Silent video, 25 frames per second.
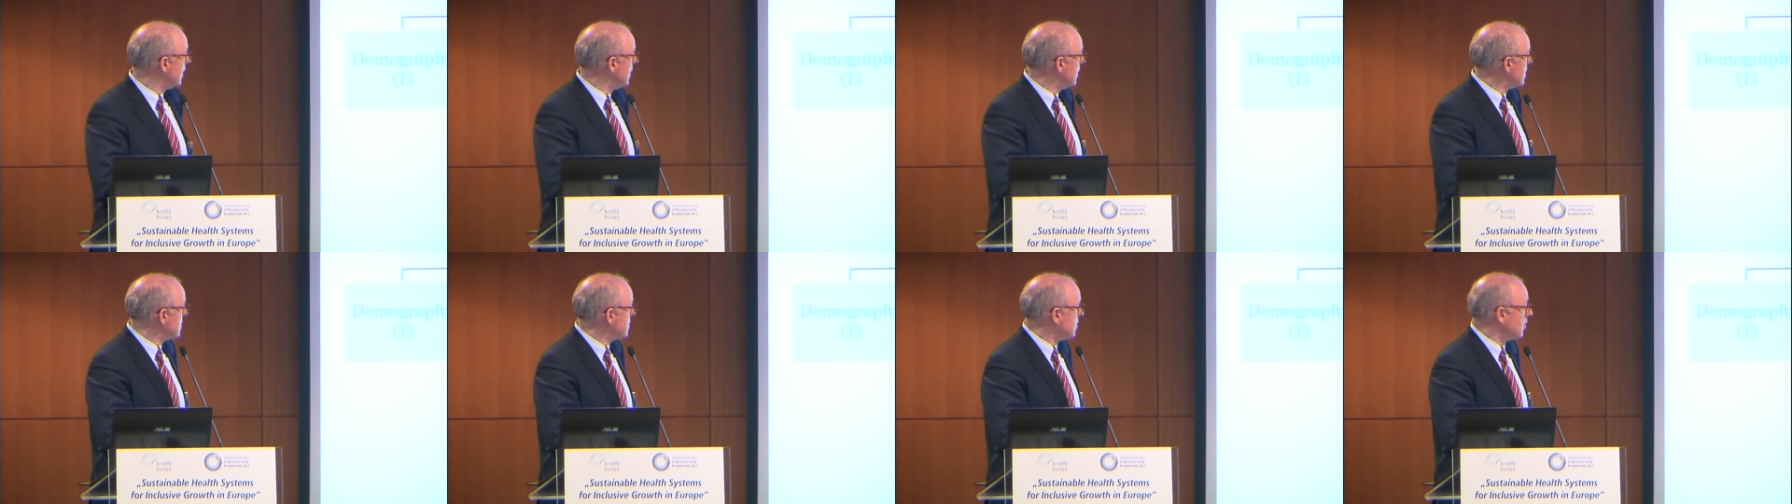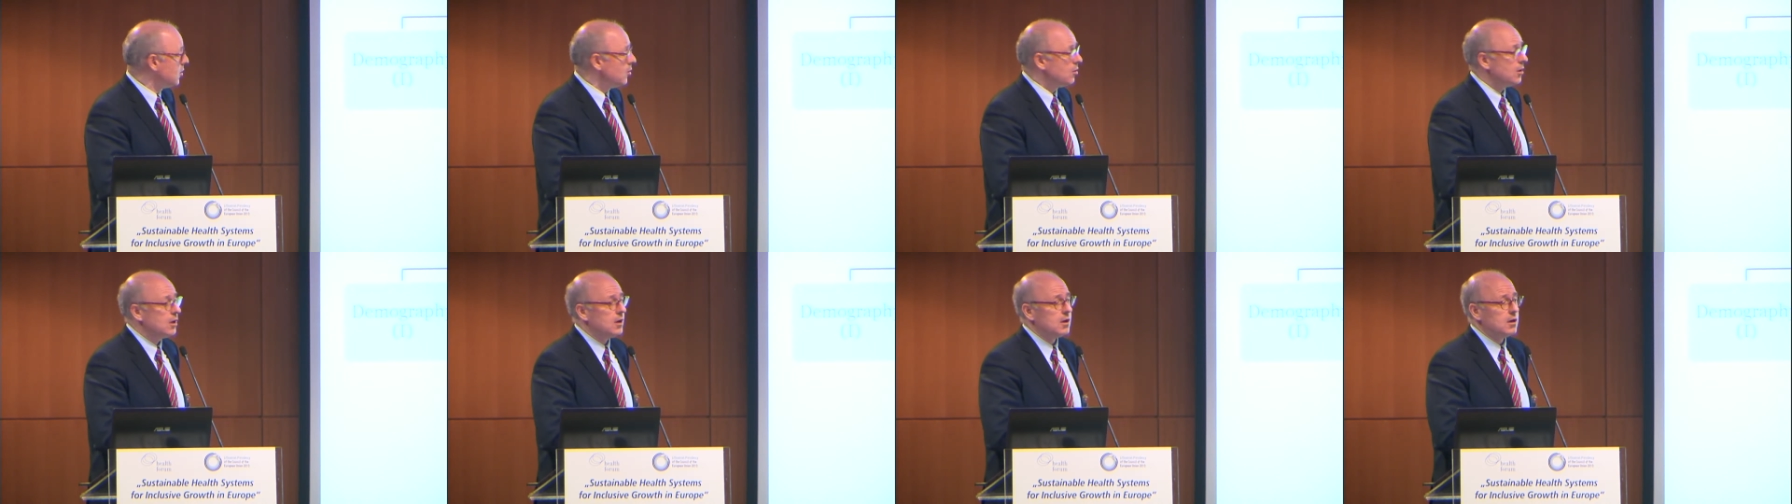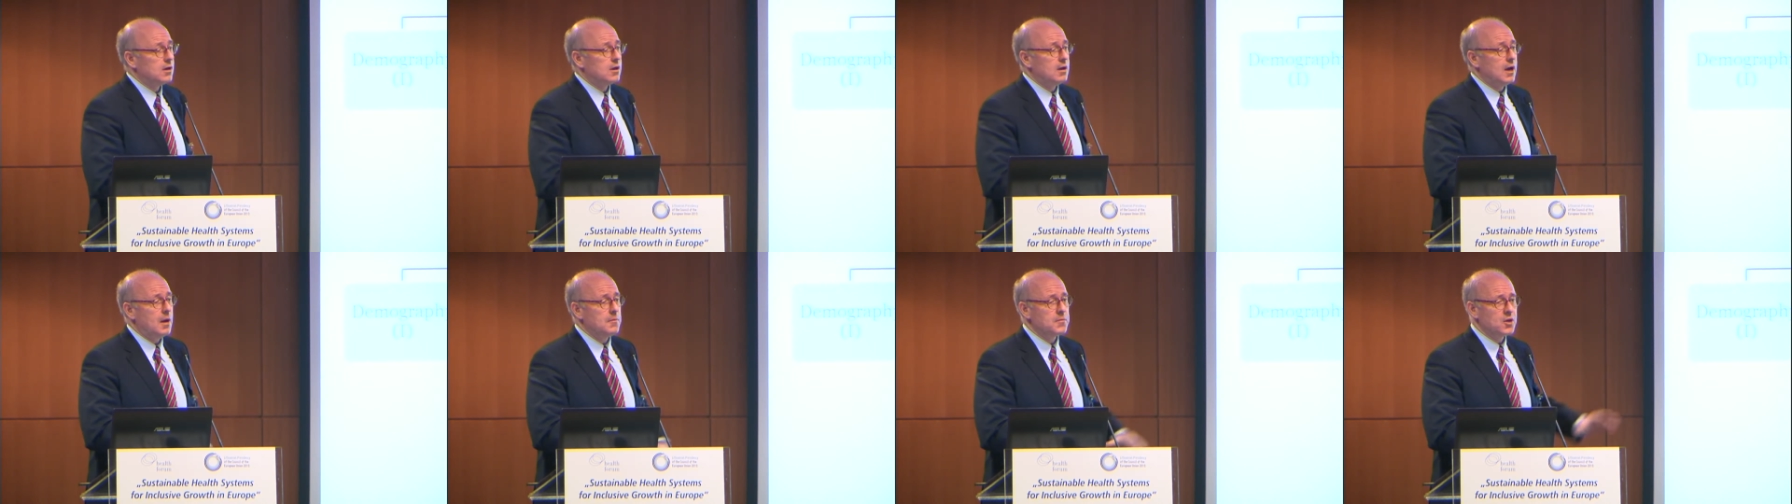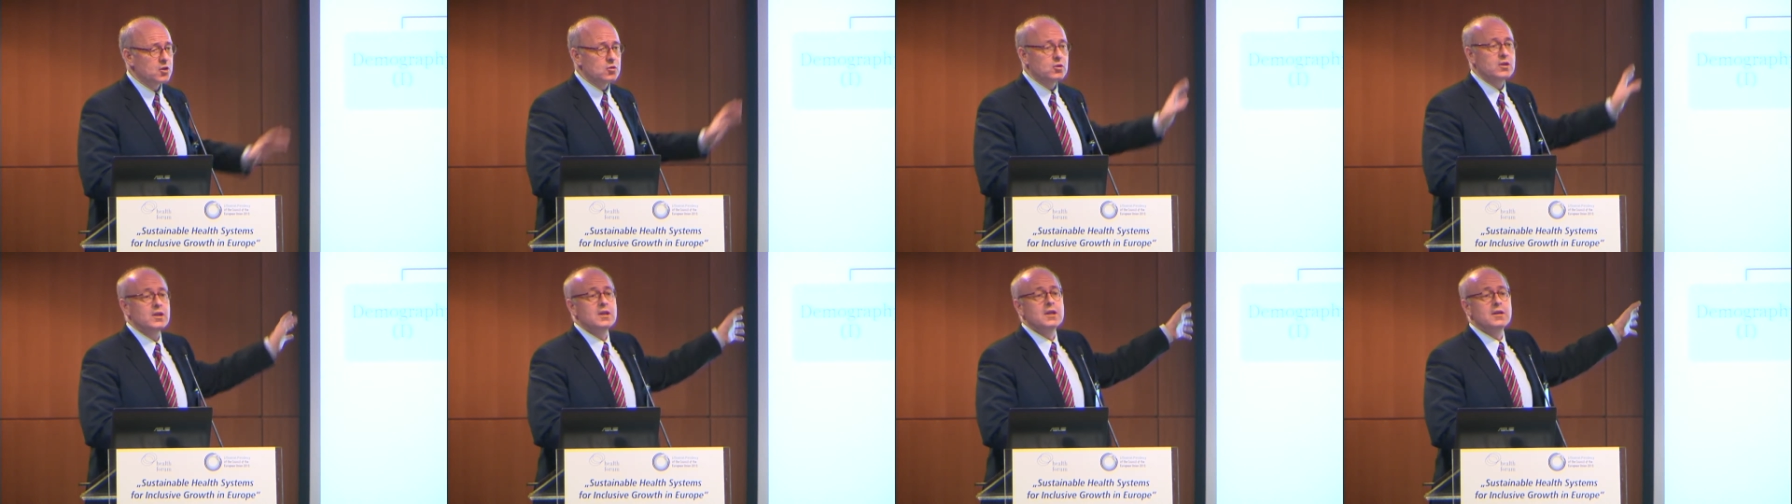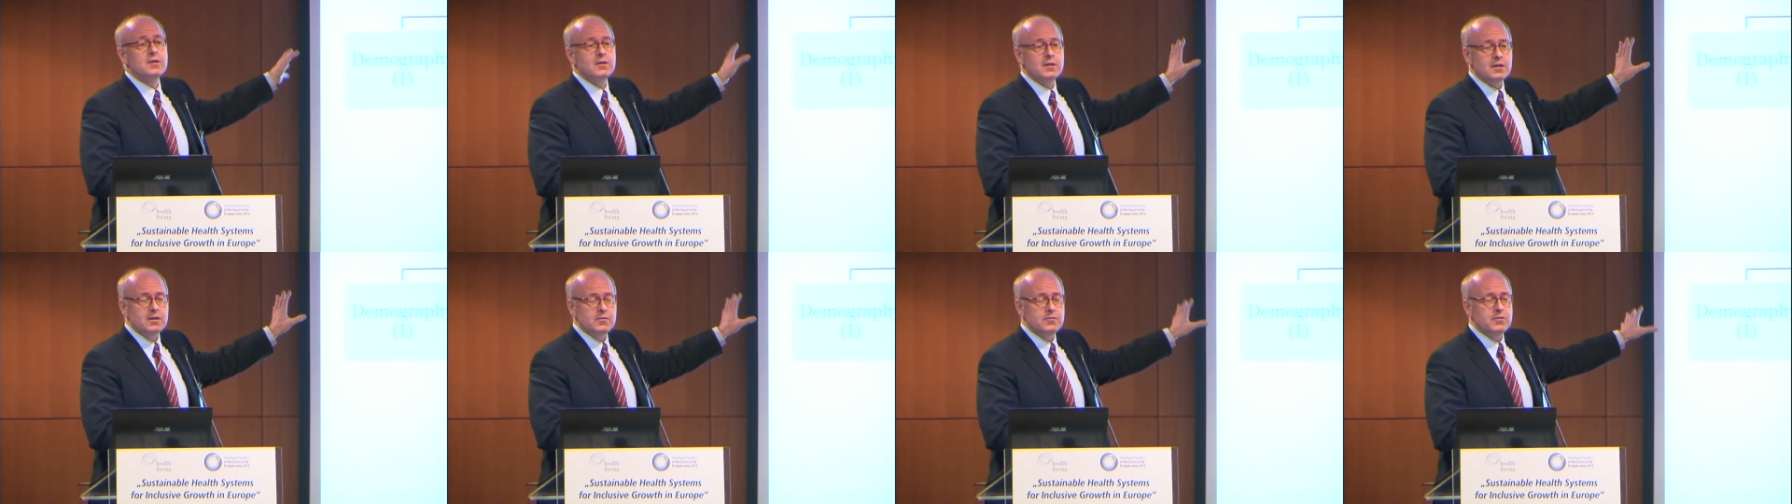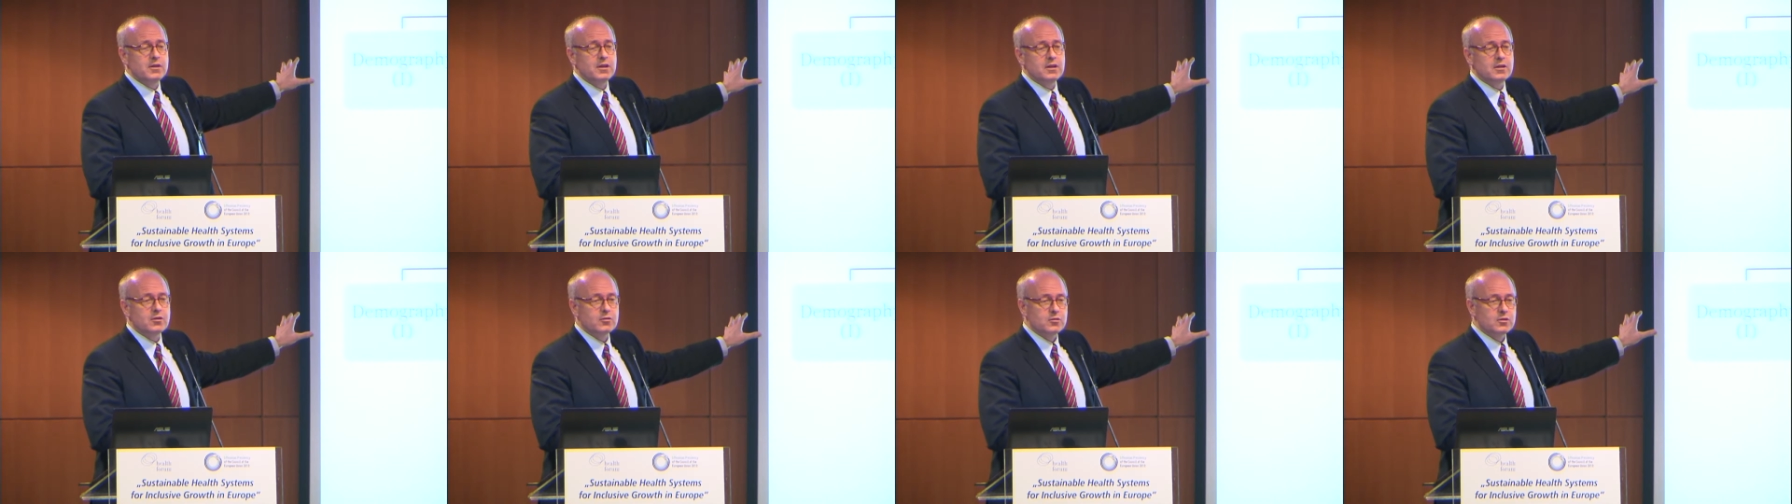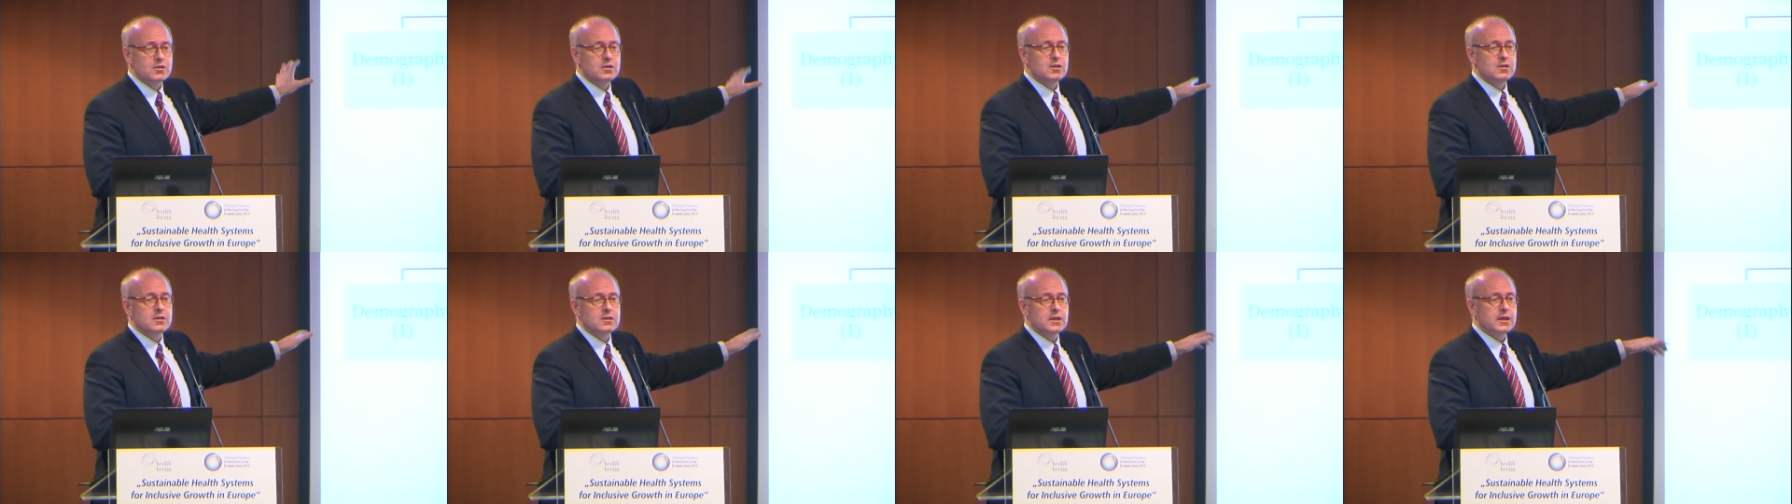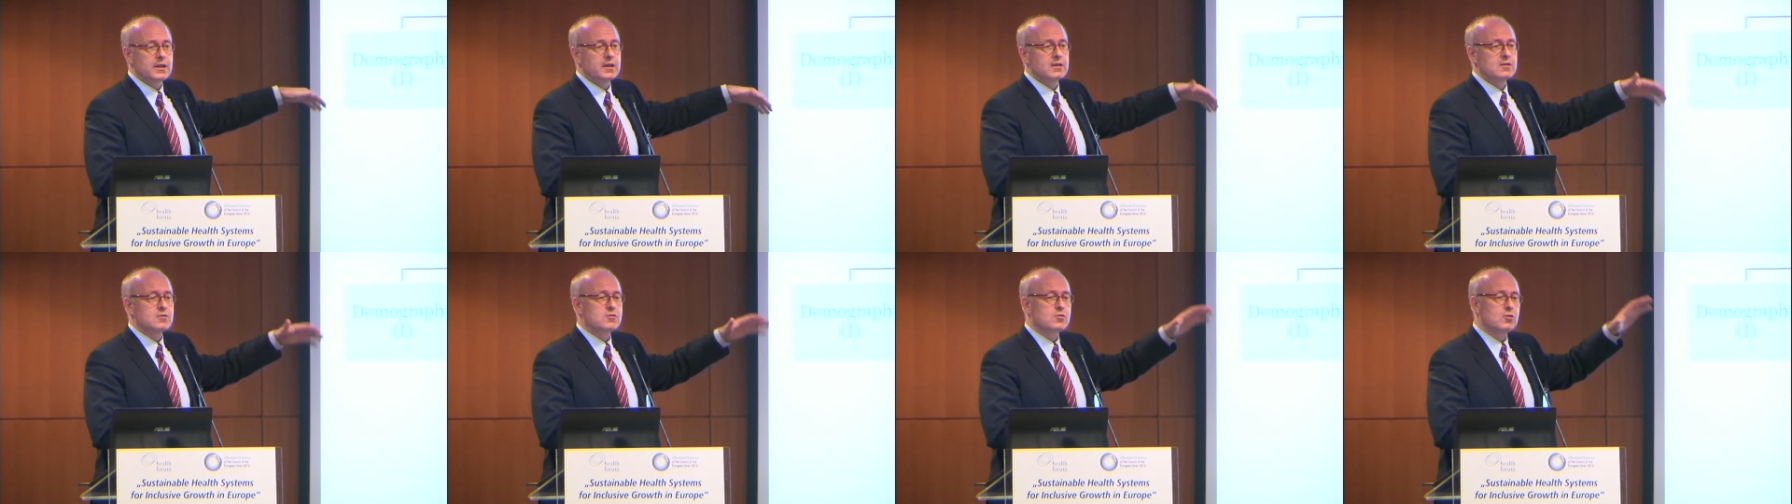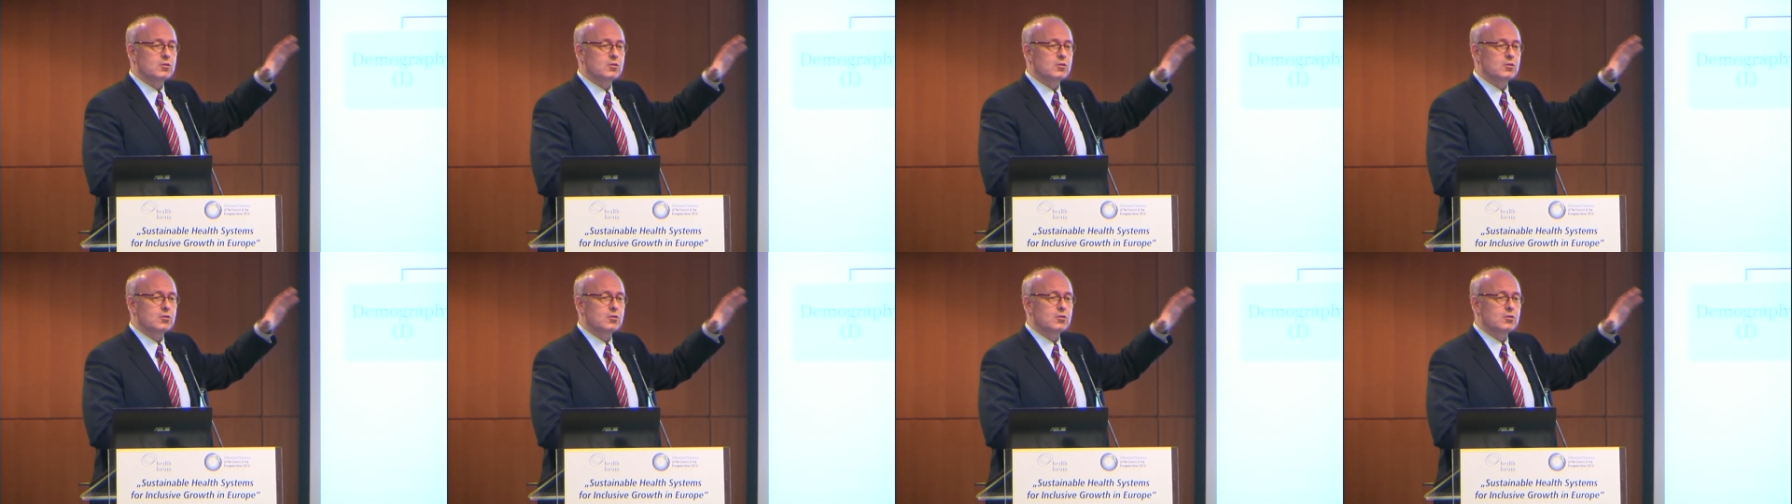So I'm not giving here the details,